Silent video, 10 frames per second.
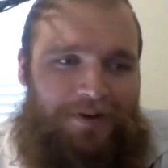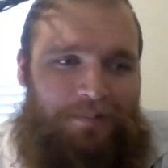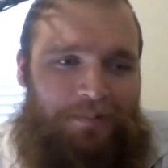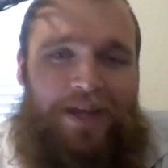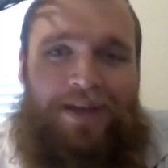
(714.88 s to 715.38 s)

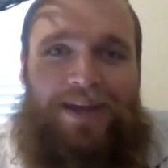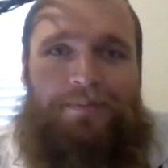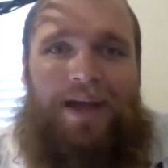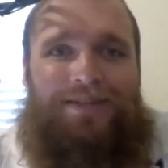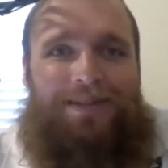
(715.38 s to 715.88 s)
B, getting
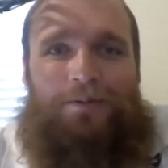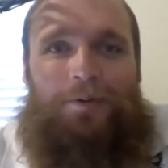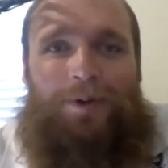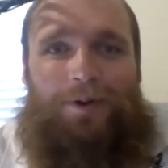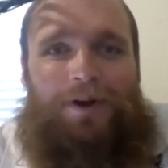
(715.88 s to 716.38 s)
back to the
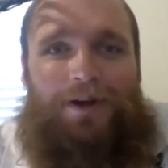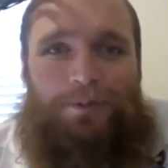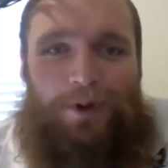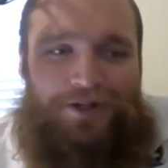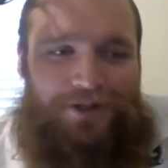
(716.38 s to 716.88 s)
Rudy
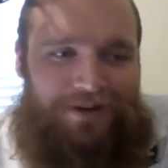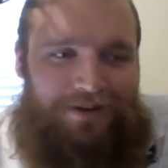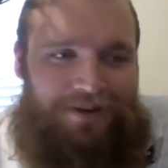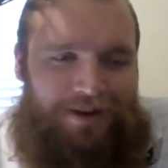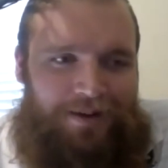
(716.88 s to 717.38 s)
question,
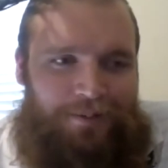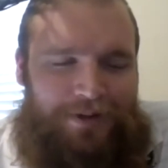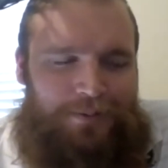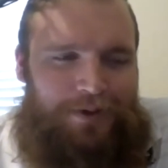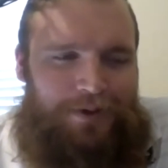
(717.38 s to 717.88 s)

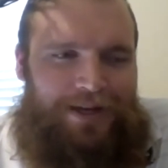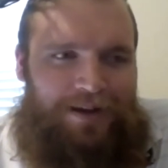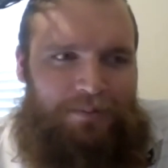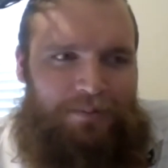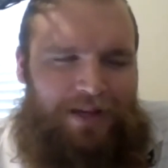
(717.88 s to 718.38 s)
what's it
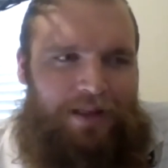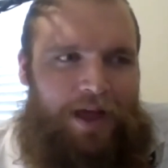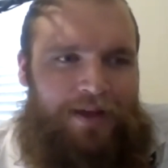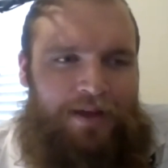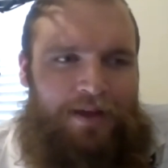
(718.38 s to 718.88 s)
going to be
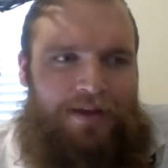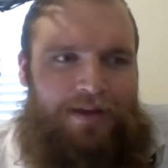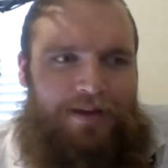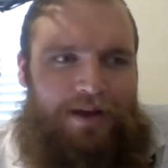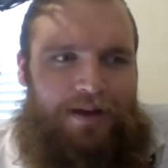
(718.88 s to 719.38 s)
like?
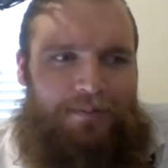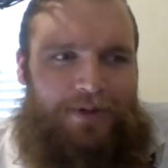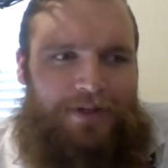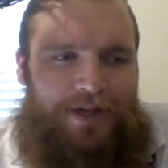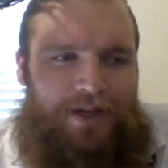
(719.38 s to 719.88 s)

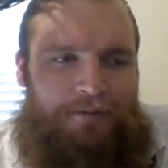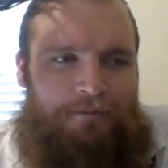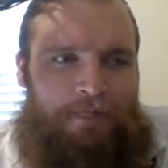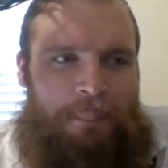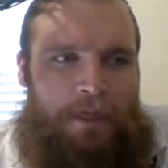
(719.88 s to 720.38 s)
You see,
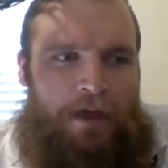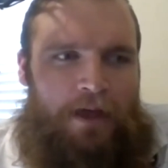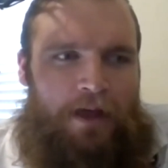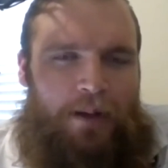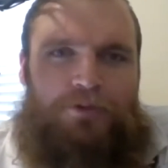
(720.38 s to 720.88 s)

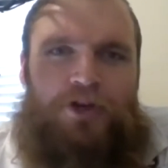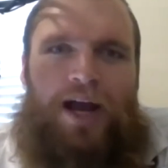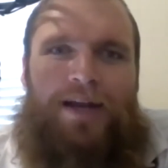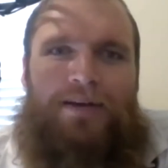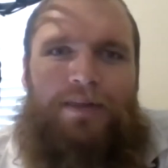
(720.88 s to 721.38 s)
I'm trying
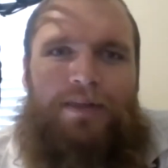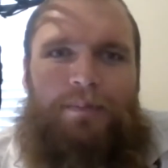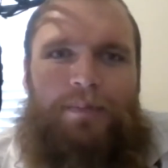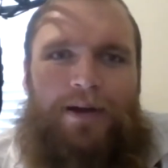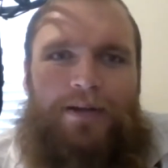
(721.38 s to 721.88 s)
not to think
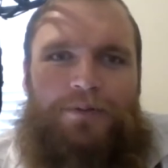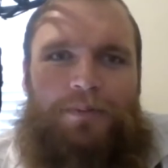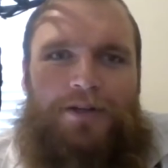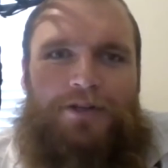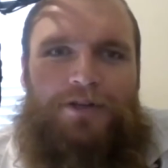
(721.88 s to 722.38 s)
about it
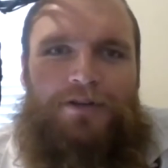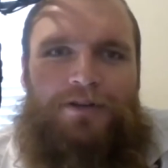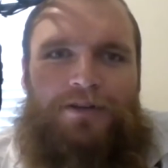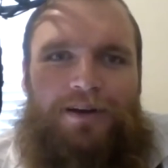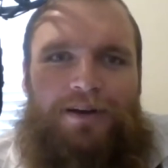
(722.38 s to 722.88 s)
much.
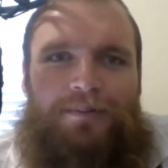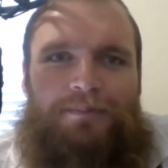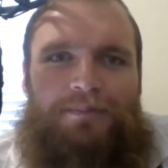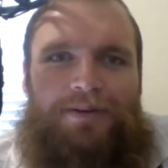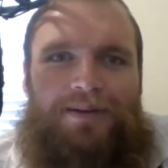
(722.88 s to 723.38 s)

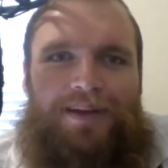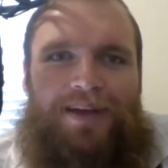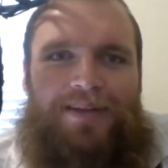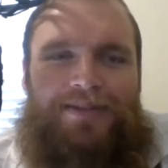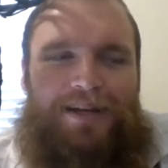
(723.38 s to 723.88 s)

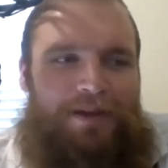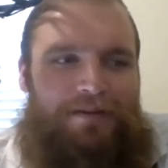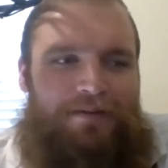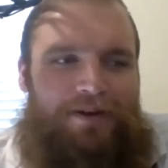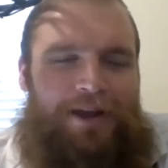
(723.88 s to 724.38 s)
It's going to be
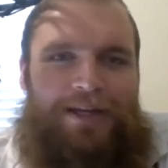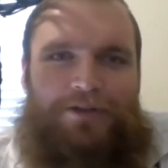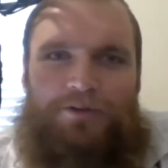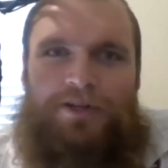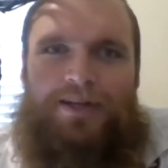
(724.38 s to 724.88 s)
a very
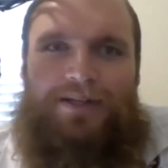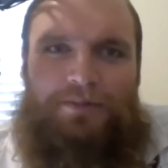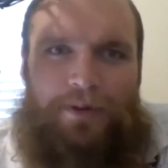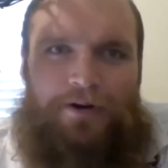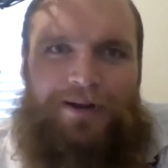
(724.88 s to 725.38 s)
interesting
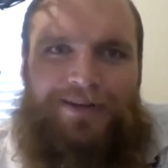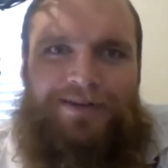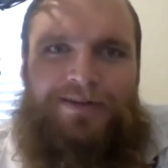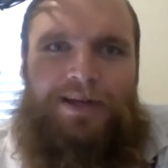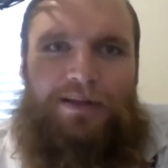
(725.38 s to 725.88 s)
experience,
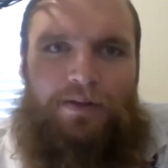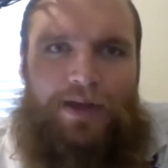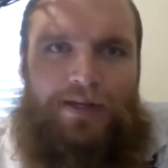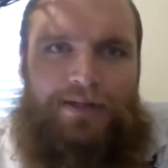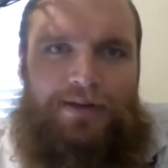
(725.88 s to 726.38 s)
to say the
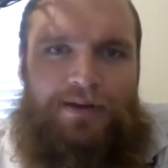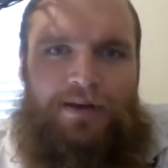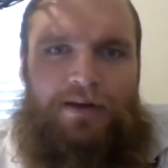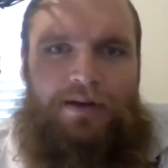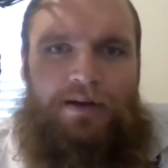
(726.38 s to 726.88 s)
least.
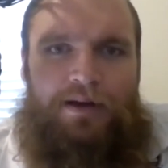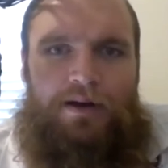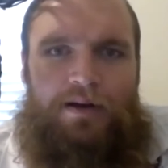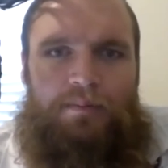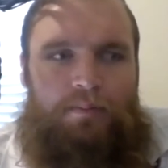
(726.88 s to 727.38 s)

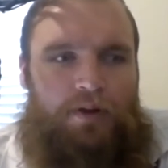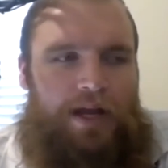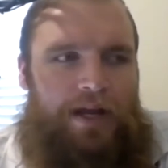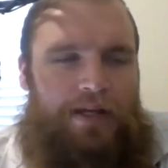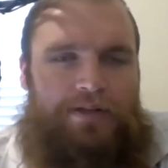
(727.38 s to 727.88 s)

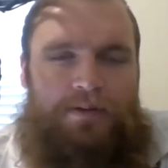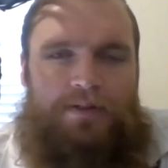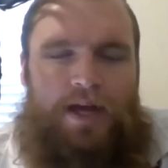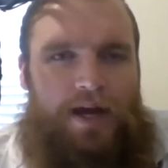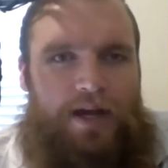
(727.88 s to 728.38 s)
Playing against those
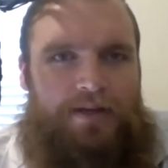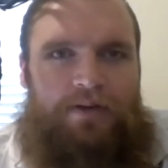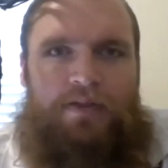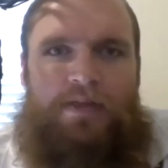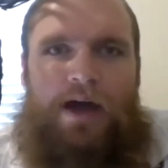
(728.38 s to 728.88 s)
guys, I've
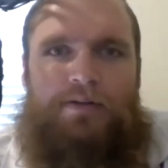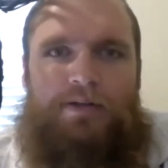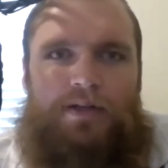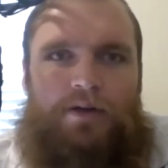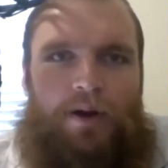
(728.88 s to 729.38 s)
had
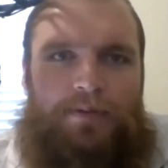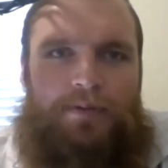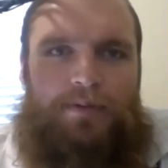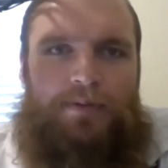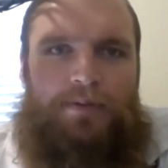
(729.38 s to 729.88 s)
thousands of reps
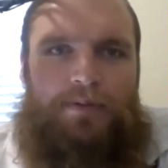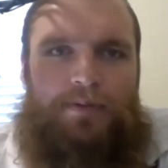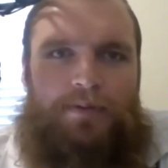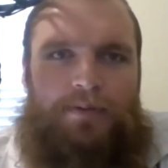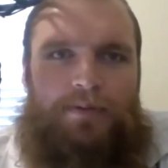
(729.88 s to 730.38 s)

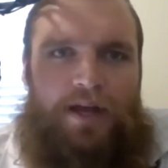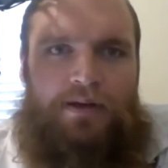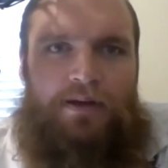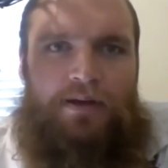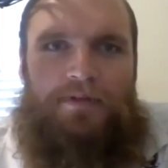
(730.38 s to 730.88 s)

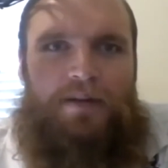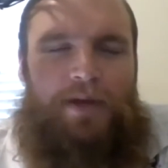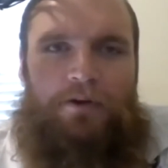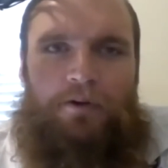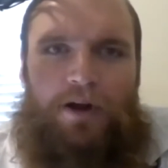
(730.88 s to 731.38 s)
against.
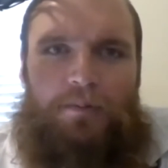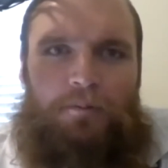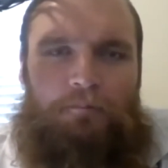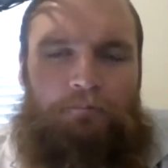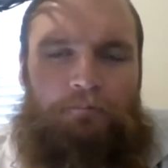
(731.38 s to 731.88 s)
It's going to
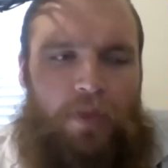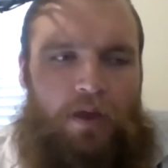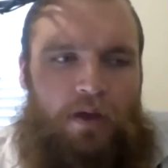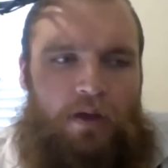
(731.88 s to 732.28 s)
be incredible.